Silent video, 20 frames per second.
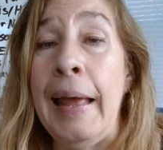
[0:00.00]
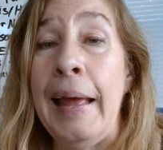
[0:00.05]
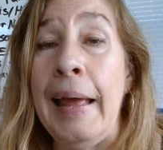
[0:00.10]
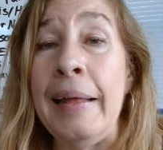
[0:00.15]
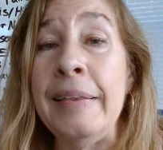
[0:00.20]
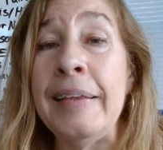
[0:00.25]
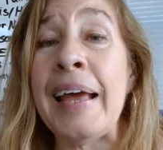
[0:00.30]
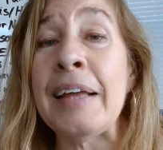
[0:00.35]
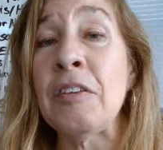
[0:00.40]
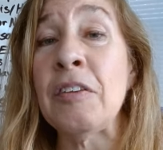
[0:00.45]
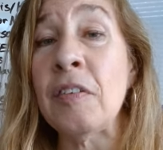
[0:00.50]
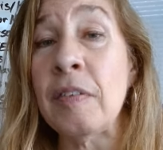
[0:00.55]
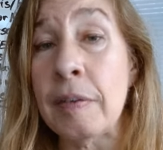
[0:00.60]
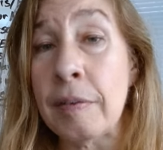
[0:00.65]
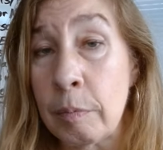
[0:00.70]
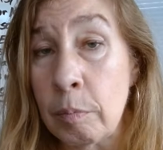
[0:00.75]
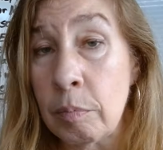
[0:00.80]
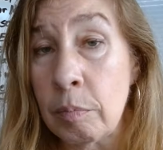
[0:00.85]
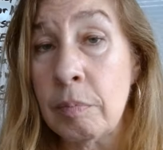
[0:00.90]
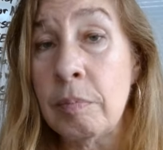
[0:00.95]
And
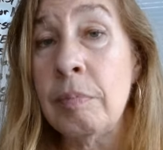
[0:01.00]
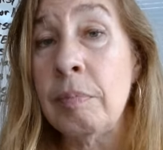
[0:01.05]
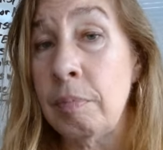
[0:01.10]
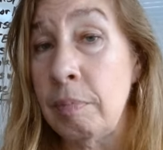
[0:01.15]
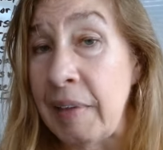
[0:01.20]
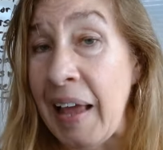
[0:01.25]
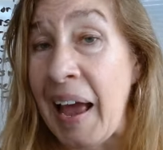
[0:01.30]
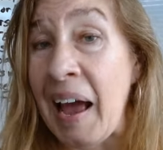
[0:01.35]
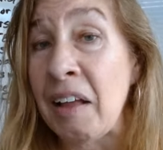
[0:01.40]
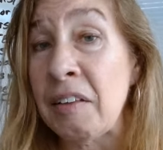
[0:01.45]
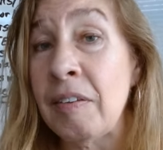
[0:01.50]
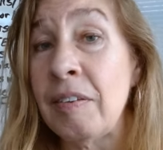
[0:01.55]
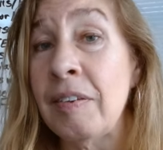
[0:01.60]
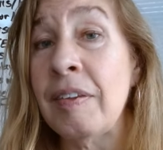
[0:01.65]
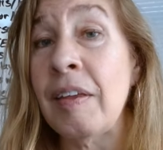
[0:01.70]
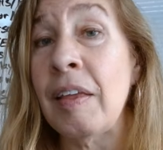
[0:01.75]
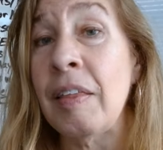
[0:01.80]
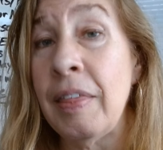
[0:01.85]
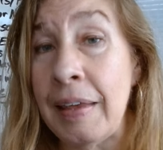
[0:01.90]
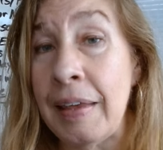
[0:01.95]
that's that's
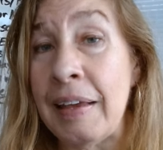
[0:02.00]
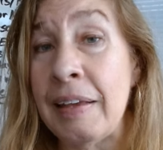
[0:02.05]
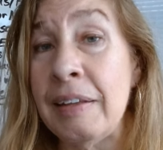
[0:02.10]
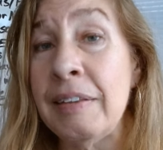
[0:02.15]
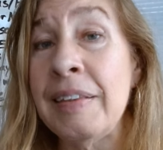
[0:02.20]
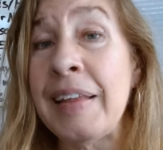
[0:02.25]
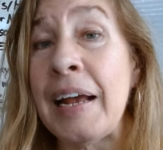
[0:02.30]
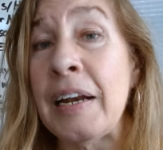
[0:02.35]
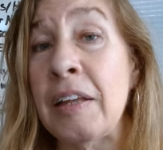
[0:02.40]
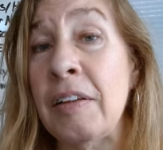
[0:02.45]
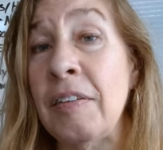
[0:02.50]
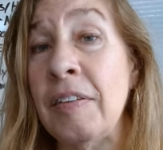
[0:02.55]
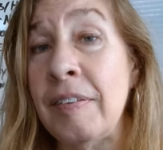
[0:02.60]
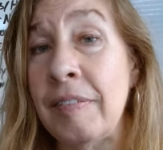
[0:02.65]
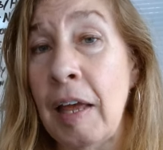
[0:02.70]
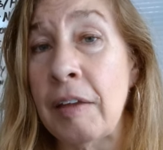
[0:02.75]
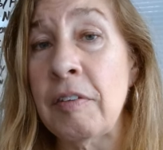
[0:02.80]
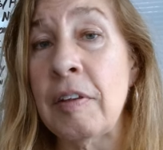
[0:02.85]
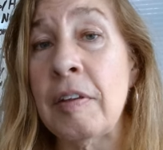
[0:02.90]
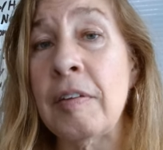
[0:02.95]
a thing that is
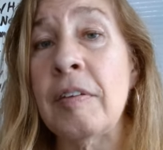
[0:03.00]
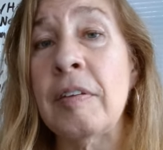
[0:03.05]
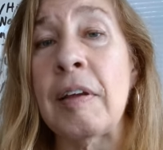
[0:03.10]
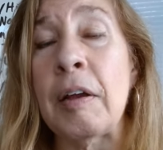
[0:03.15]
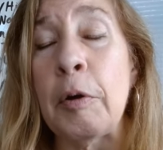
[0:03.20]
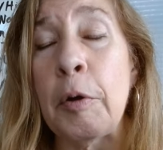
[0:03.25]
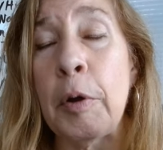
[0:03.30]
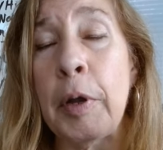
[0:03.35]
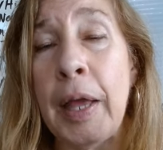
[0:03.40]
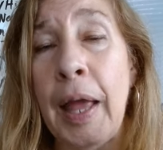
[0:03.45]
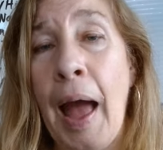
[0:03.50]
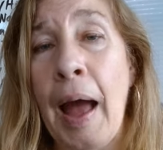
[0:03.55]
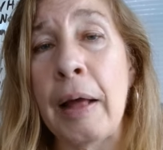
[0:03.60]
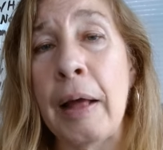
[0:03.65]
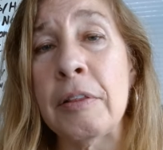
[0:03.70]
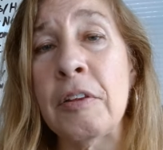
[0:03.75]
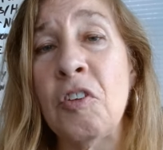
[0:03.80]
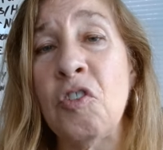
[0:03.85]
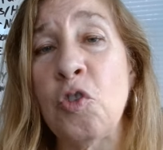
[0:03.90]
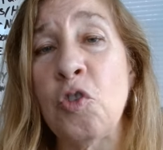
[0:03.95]
necessary
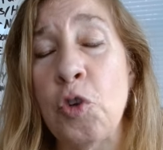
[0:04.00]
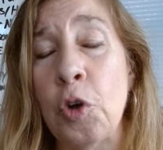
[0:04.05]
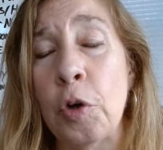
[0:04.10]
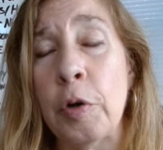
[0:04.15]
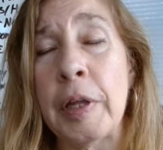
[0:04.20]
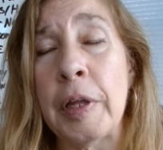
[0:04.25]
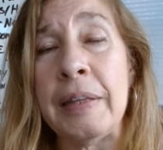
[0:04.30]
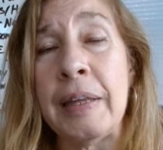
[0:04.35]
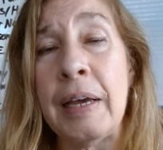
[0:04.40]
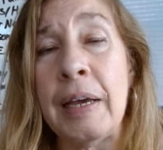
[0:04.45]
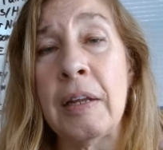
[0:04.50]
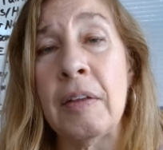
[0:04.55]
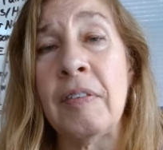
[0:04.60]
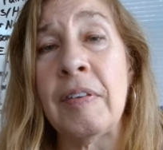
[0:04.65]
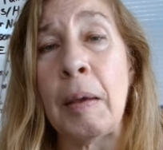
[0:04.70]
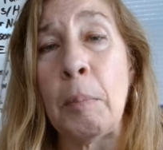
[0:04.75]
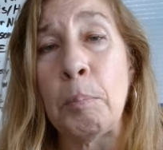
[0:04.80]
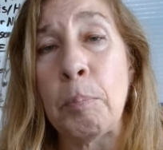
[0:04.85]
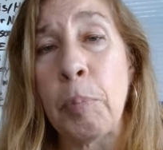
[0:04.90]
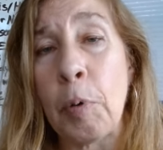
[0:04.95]
on this journey. That is
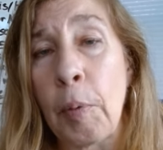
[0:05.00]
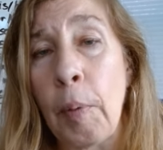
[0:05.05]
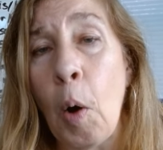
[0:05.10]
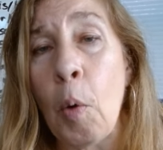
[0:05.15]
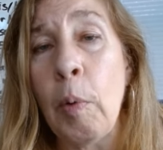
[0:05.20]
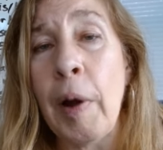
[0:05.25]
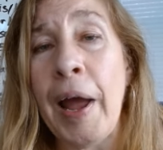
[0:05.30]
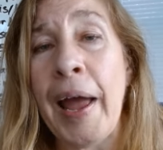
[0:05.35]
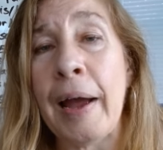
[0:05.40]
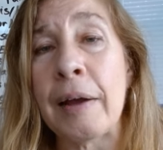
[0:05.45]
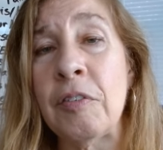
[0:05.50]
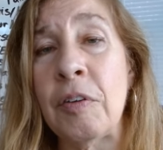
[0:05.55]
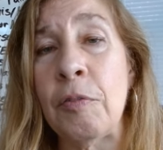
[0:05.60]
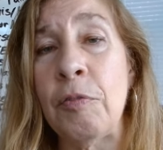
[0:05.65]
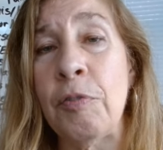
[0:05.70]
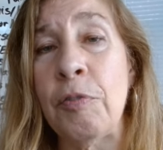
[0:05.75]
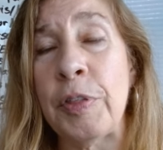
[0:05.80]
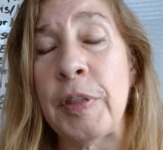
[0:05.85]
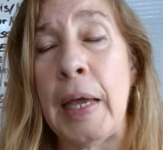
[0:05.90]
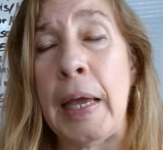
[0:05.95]
a
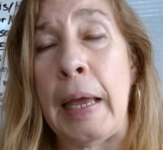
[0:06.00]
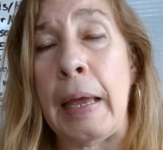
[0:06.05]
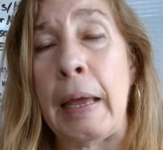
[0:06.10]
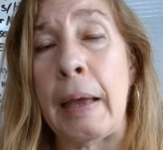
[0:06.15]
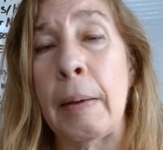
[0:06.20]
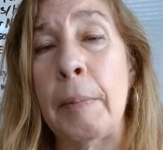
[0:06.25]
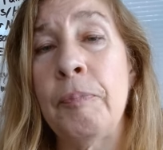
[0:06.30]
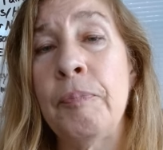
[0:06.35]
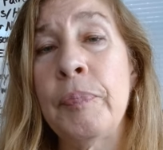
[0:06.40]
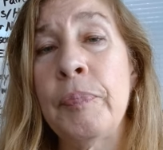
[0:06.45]
proactive thing.